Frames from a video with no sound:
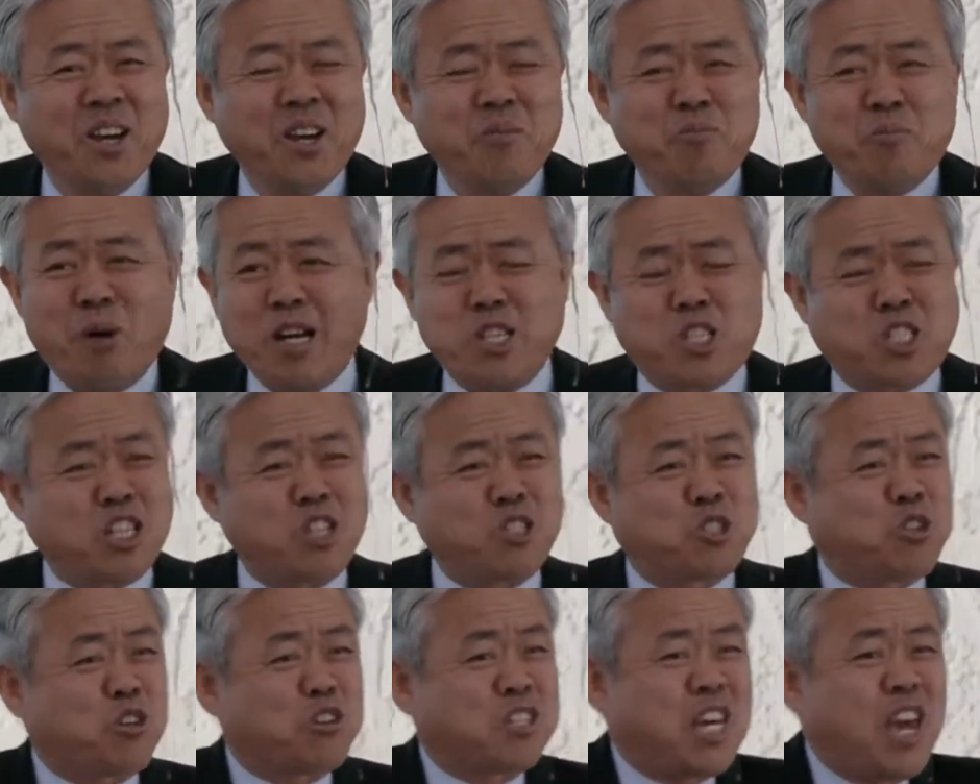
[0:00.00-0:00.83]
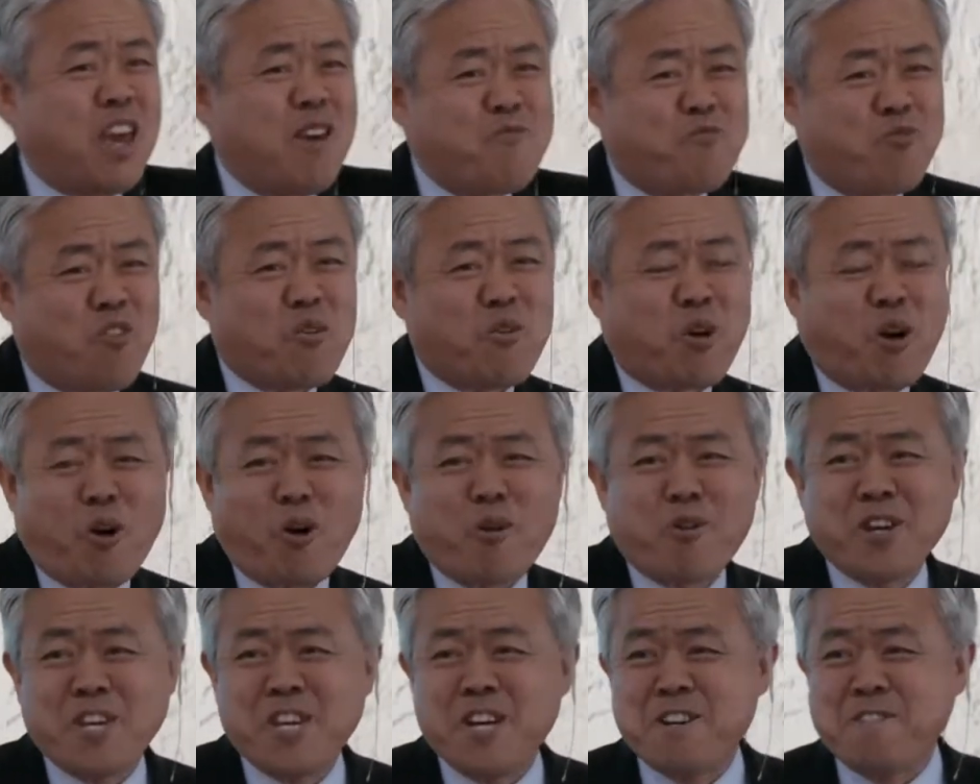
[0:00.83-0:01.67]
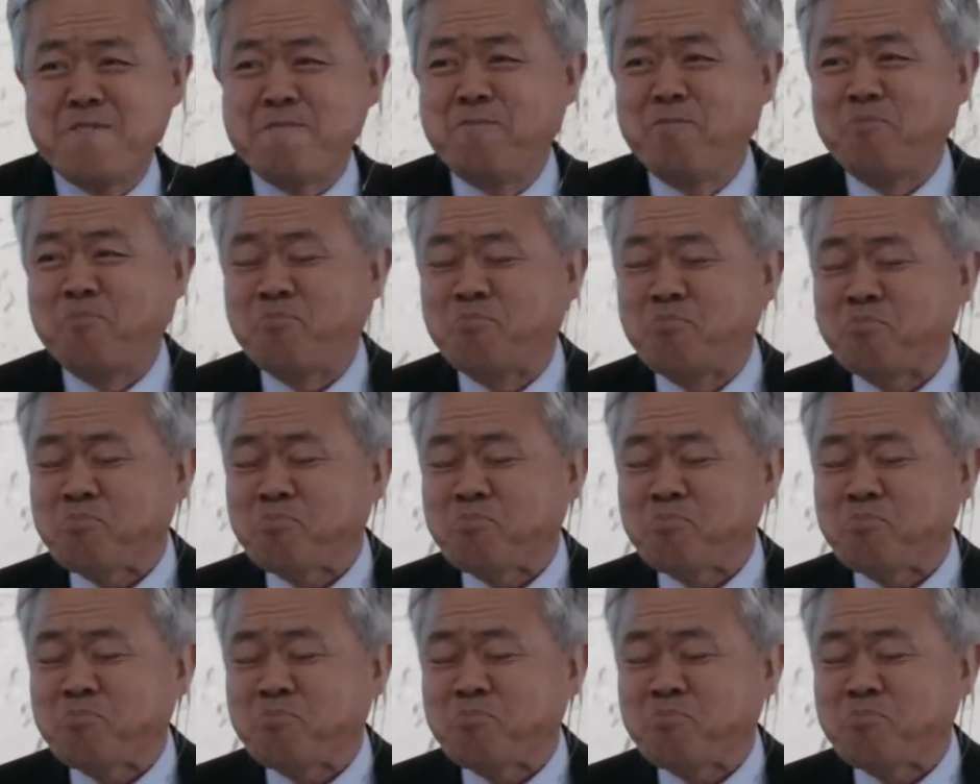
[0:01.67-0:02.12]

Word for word: My sister came from Korea.